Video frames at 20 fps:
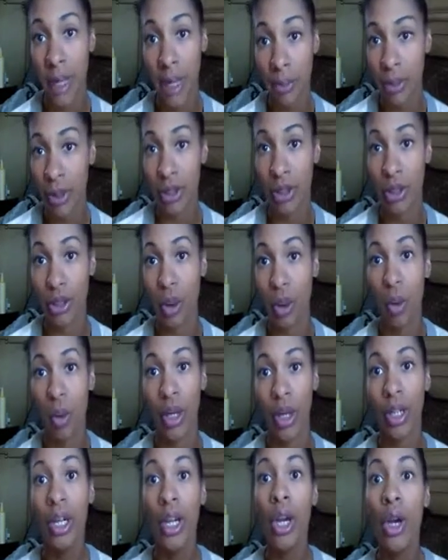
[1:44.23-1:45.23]
paper
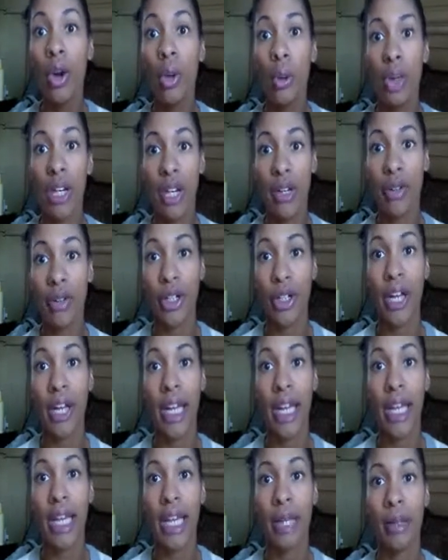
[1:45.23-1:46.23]
or whatever,
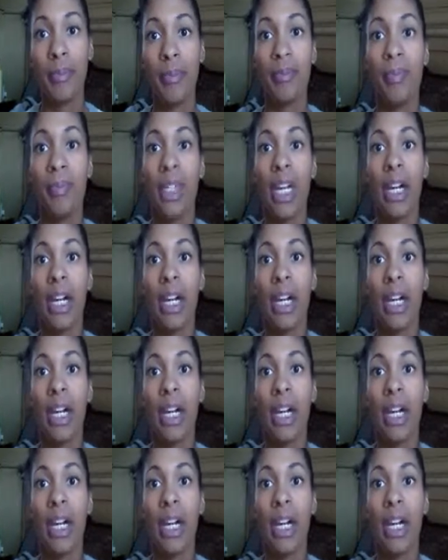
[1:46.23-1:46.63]
and